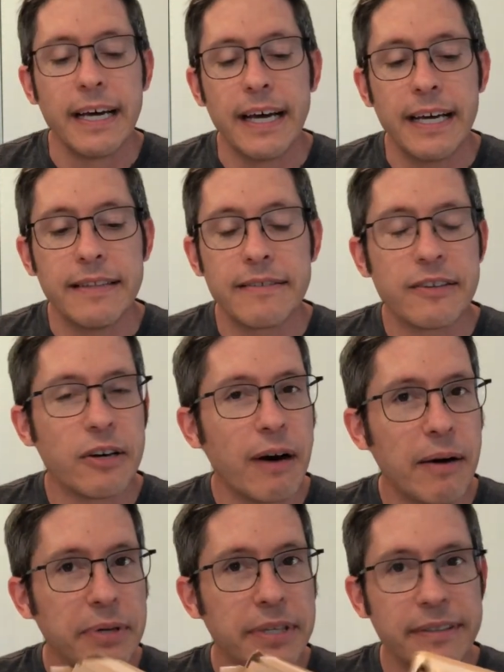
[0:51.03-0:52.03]
And so
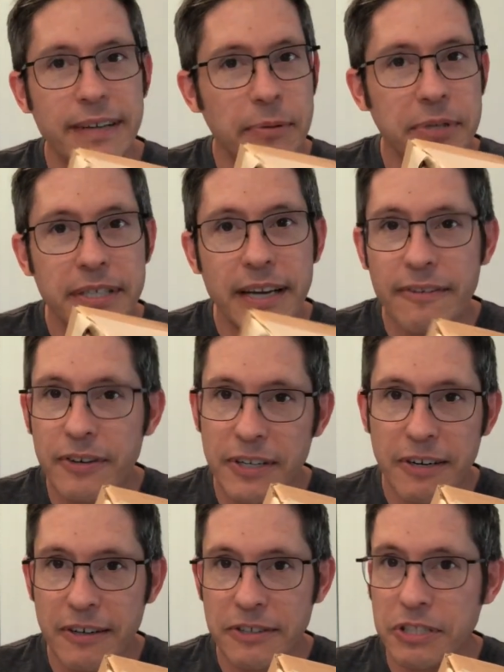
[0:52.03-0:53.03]
I would never
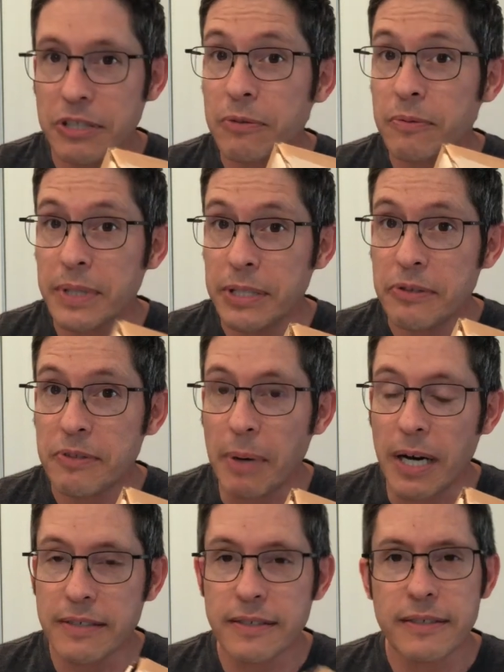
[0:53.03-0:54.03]
encourage you to reuse
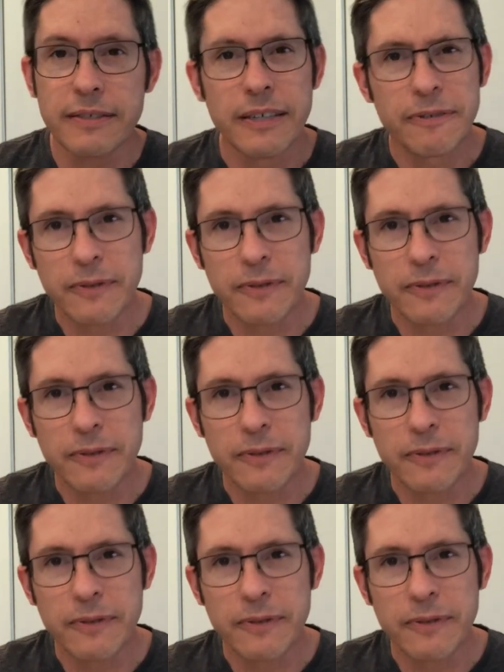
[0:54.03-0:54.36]
boxes.